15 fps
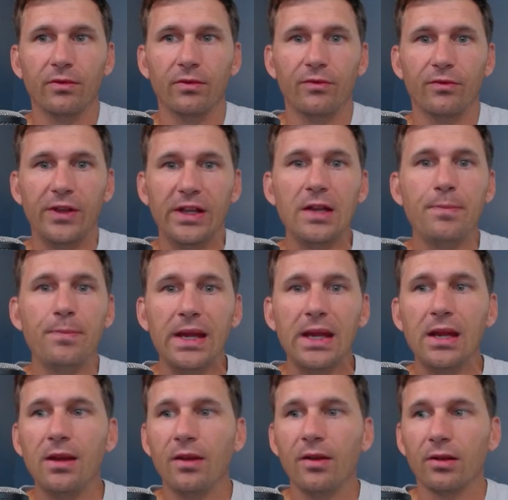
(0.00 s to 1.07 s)

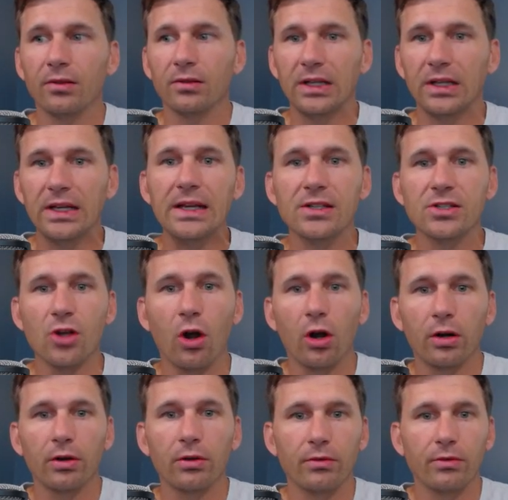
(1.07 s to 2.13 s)
VDP leads
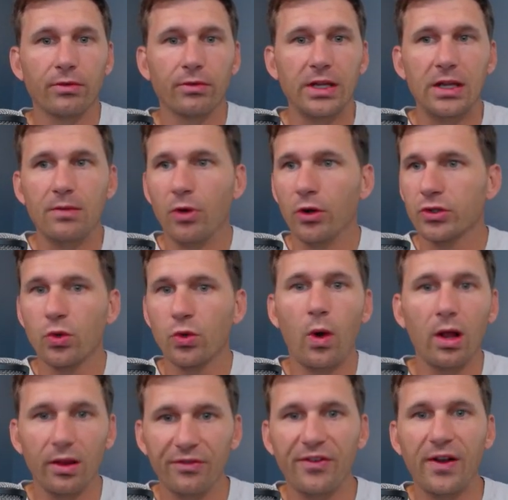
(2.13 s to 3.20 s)
are the most
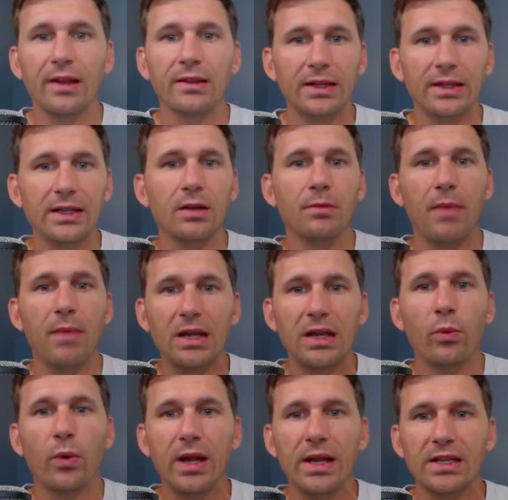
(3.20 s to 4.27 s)
qualified lead in many
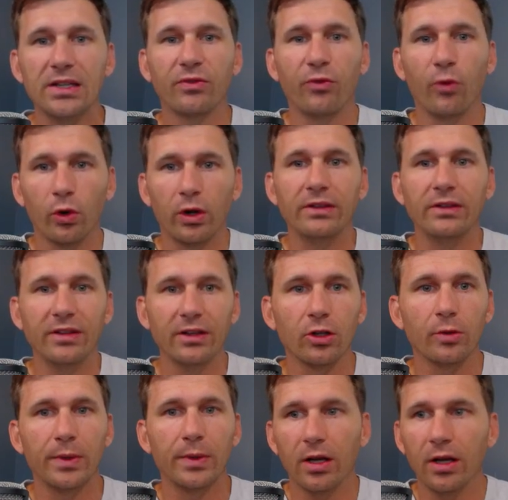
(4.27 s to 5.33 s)
ways for a dealer
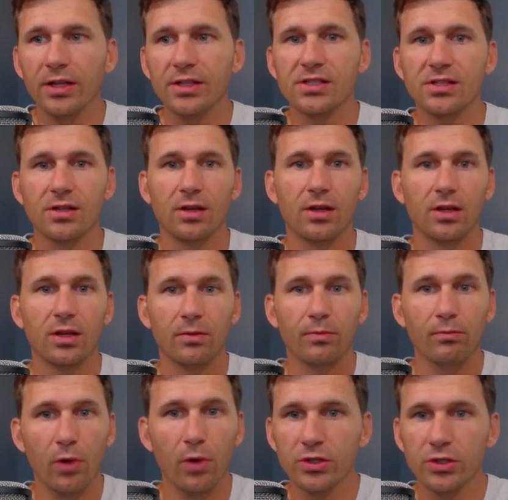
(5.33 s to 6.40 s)
because
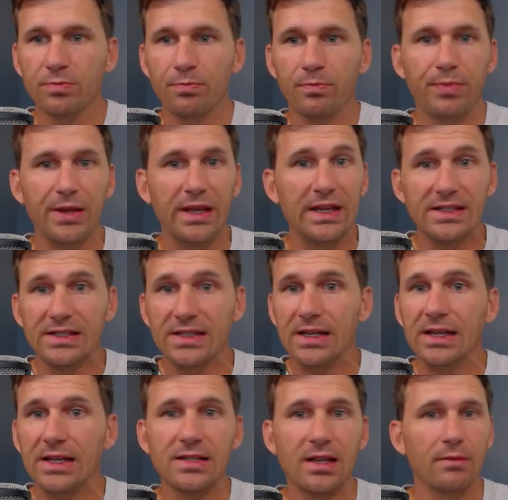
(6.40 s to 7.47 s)
most
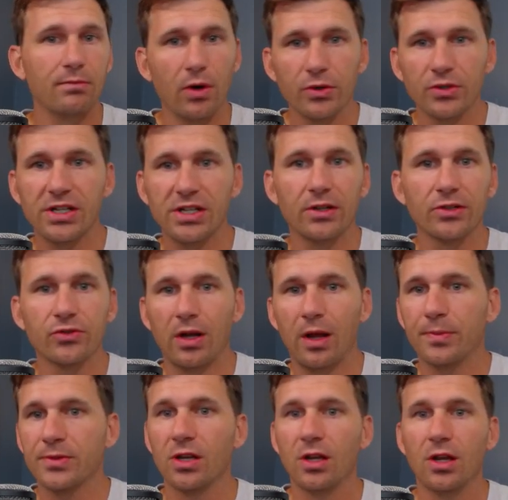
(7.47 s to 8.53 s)
BDCs and most sales
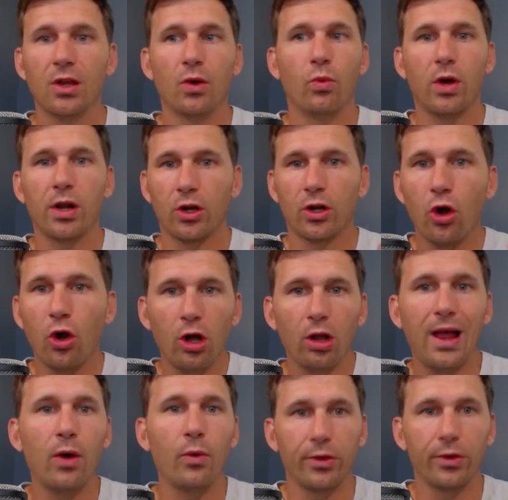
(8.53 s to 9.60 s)
reps want to call
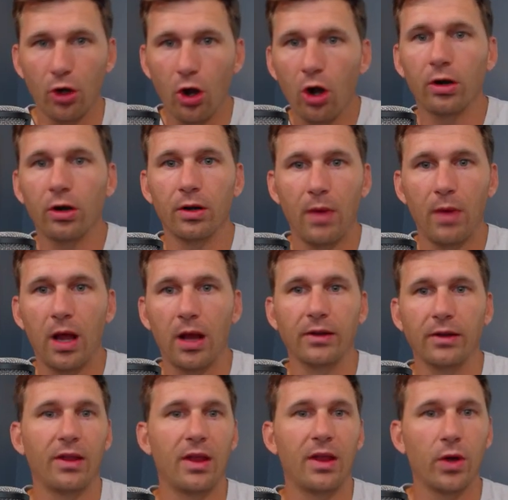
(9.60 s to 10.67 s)
out with a car in mind.
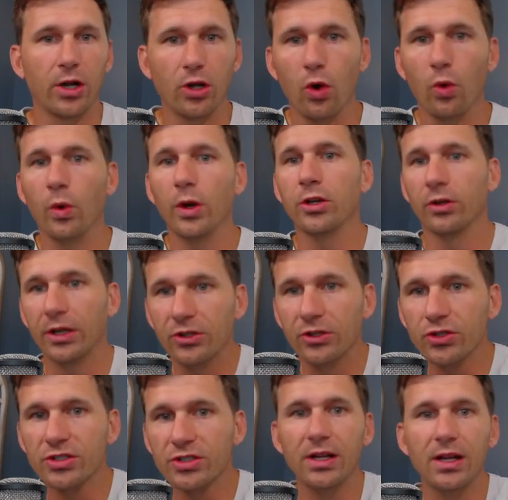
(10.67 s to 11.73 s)
They want to know what you're
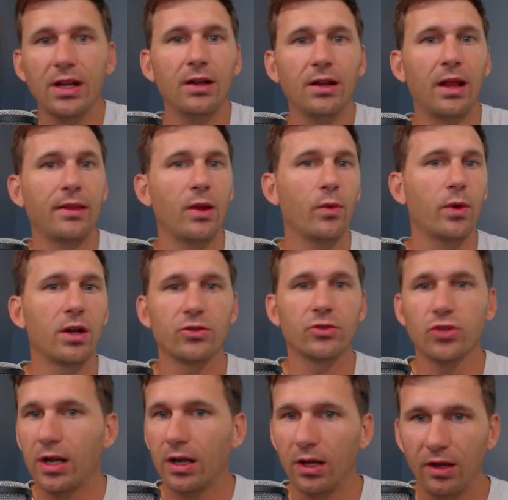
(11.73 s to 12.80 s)
interested in, and they want to
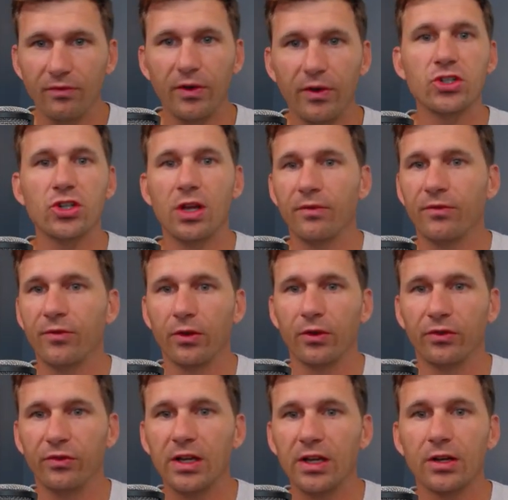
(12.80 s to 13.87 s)
try to invite you in for
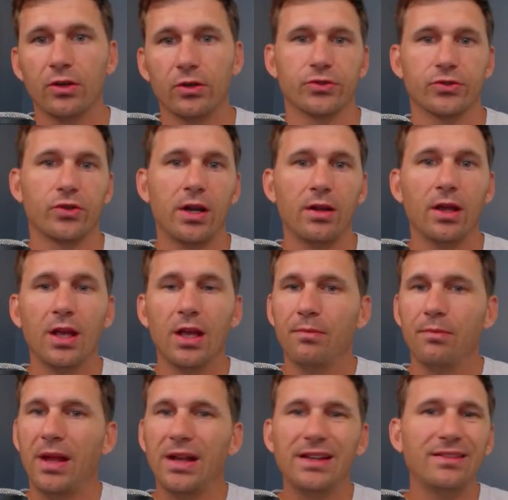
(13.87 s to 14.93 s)
those vehicles, right?
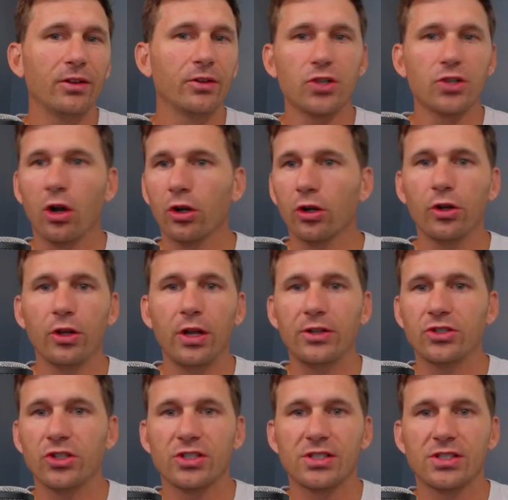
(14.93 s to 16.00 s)
Many dealers aren't good at
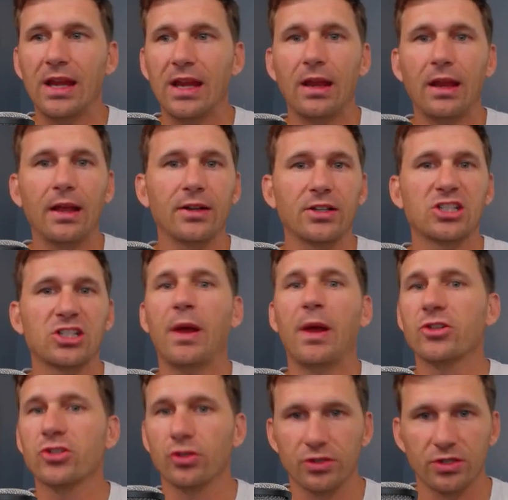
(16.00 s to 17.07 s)
just taking in a
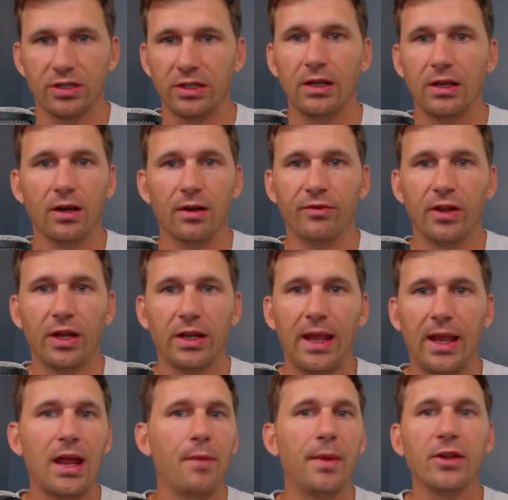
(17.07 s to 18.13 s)
specials lead of like,
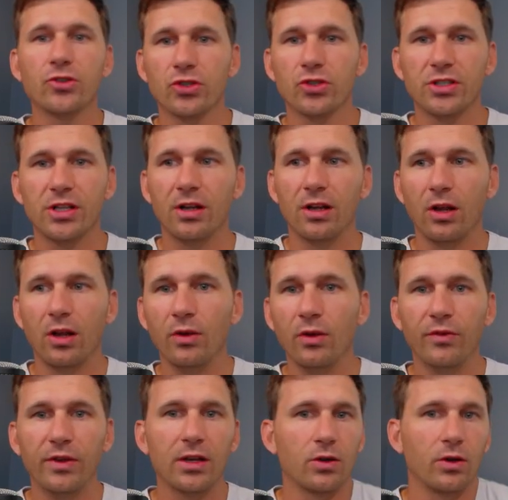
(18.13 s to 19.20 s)
hey, I'm interested in a new
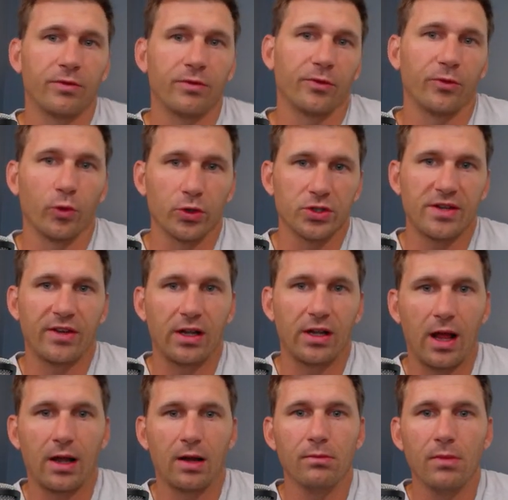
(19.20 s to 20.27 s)
vehicle for
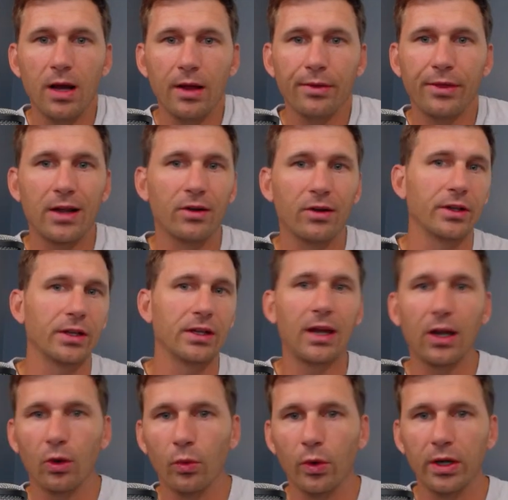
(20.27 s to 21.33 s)
$479 a month. I don't really
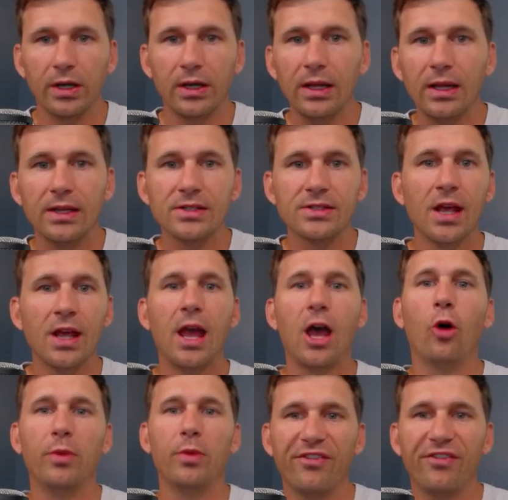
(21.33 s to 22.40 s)
care what it is.
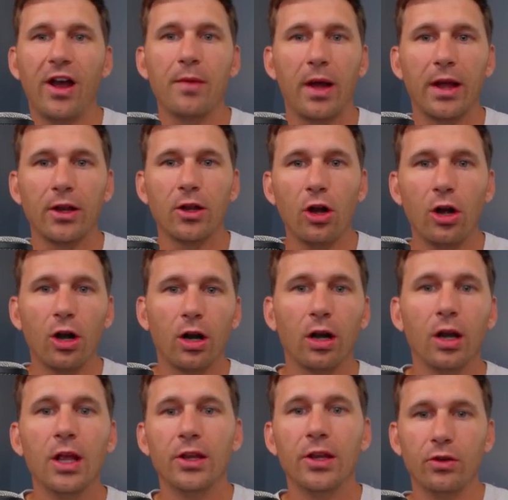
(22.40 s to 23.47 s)
Help me find my car.
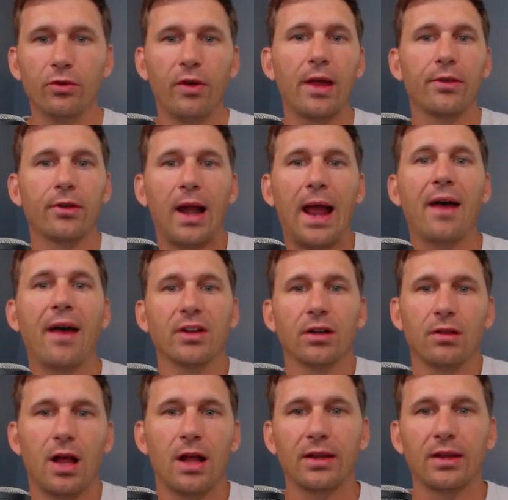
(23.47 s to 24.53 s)
You'd rather have, in a
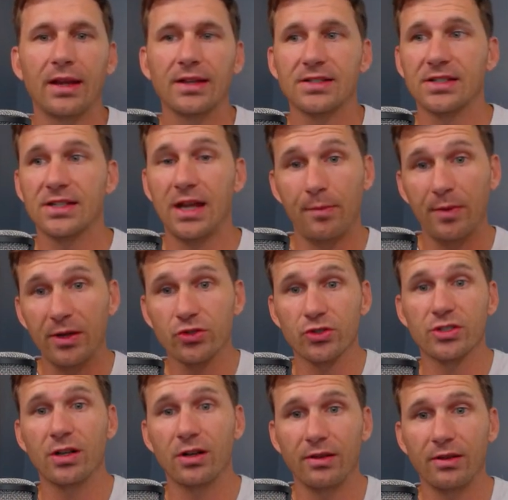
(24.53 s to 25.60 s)
lot of cases, hey, I'm
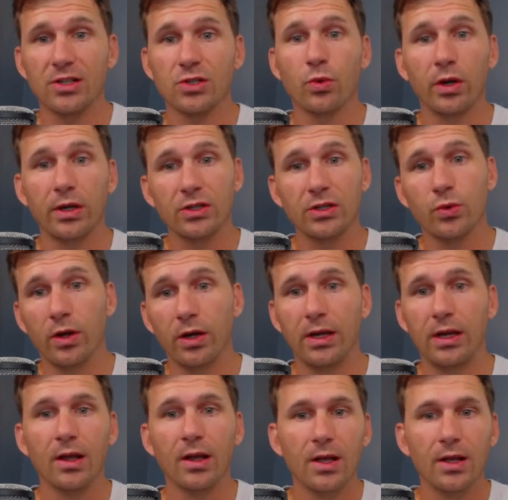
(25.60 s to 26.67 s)
interested in that
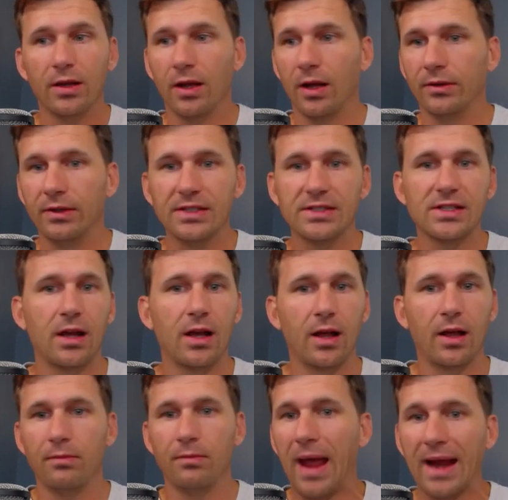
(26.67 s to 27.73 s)
2020
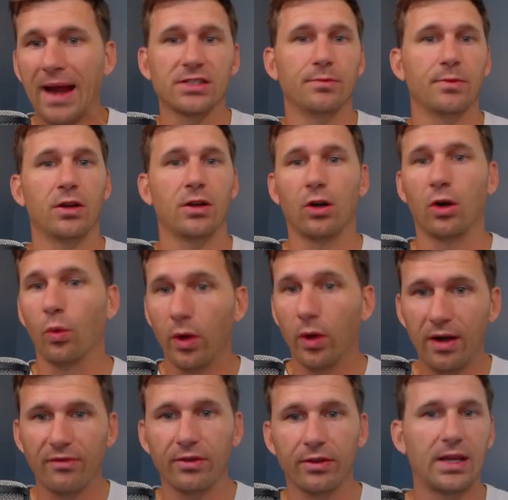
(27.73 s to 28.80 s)
Nissan Maxima or
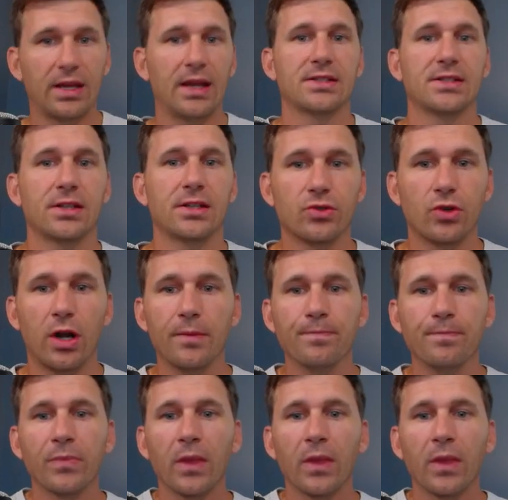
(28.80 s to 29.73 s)
whatever the case is, right?